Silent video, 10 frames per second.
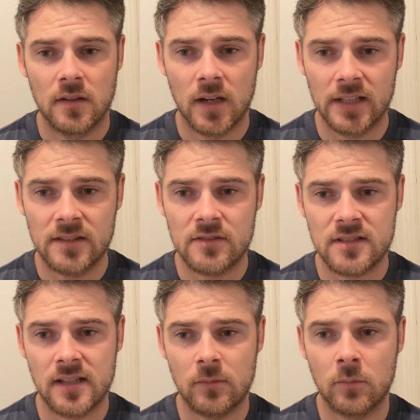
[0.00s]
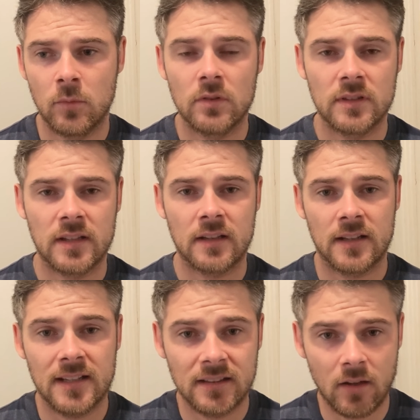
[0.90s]
I didn't just heal one thing, I
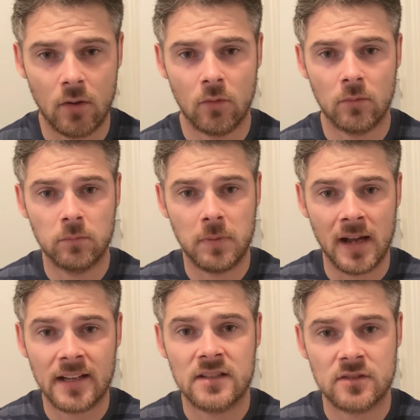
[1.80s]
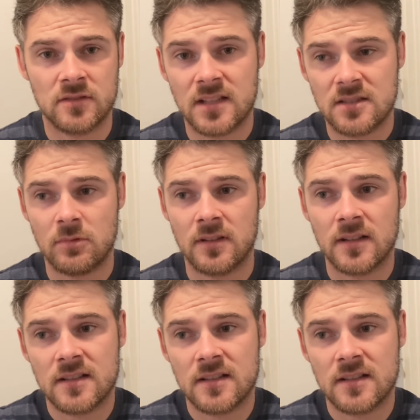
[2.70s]
healed the whole package, because that's what it